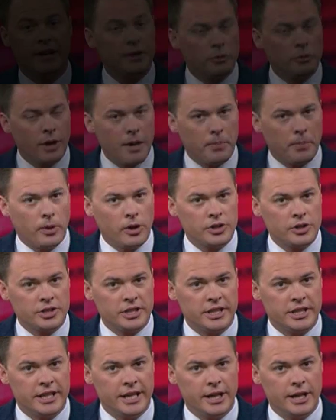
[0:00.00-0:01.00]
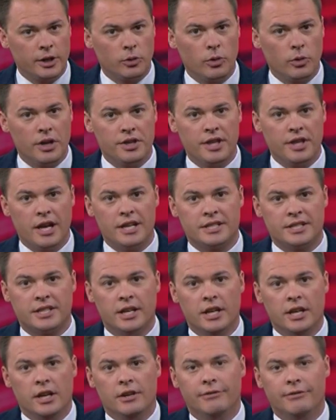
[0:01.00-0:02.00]
We got the right person here with
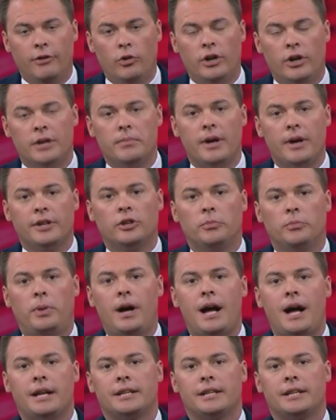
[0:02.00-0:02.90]
us for it. Michael